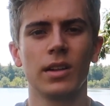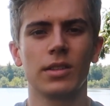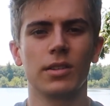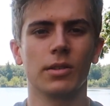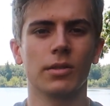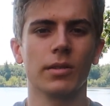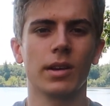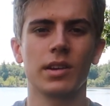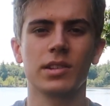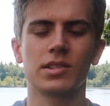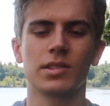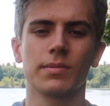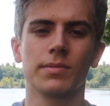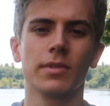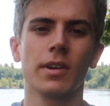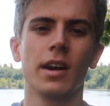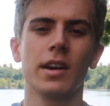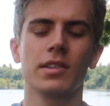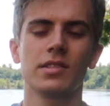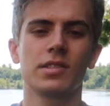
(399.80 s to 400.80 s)
they'll raise the
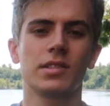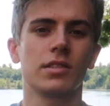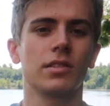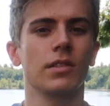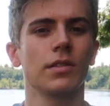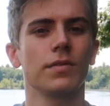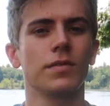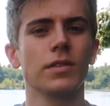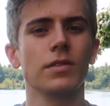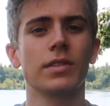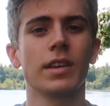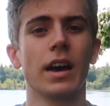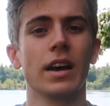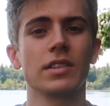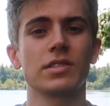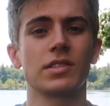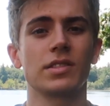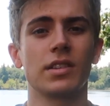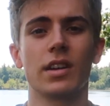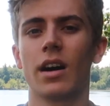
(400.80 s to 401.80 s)
price, you know, a few
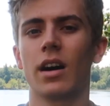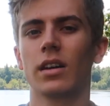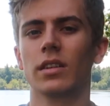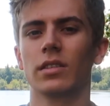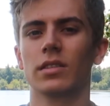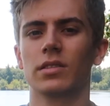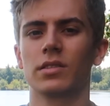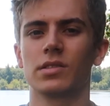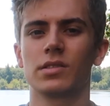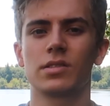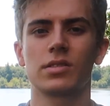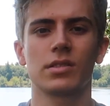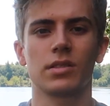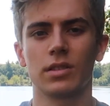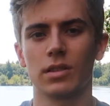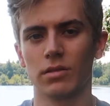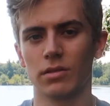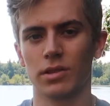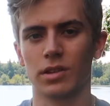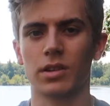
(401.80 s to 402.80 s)
$1,000s, you
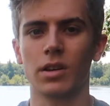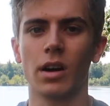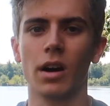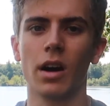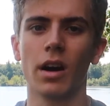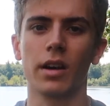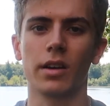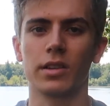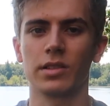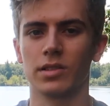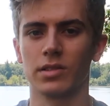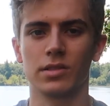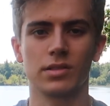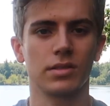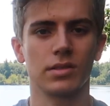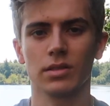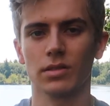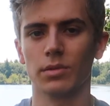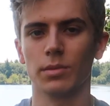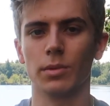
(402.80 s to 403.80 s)
know, with a car because
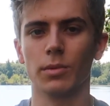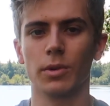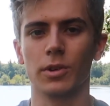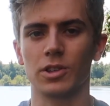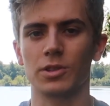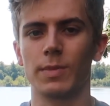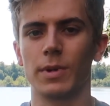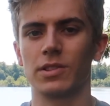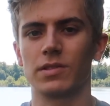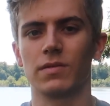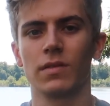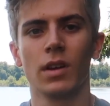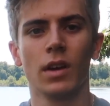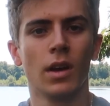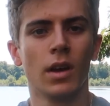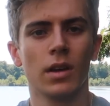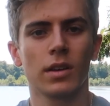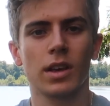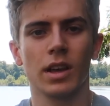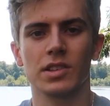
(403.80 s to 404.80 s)
it's a little bit more expensive,
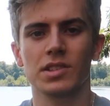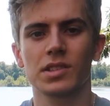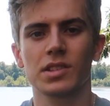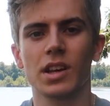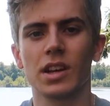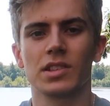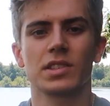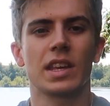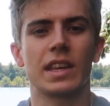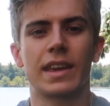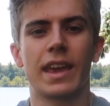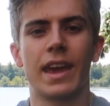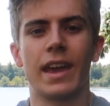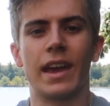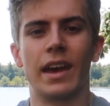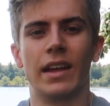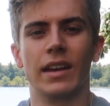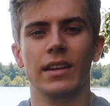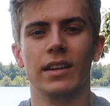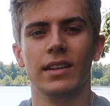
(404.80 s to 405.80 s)
because they
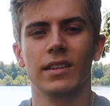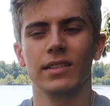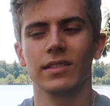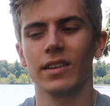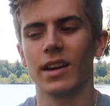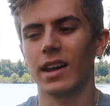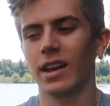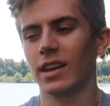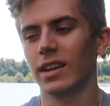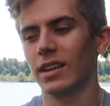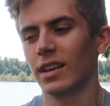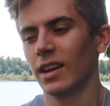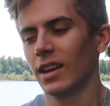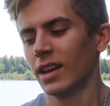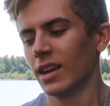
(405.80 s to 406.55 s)
can, right?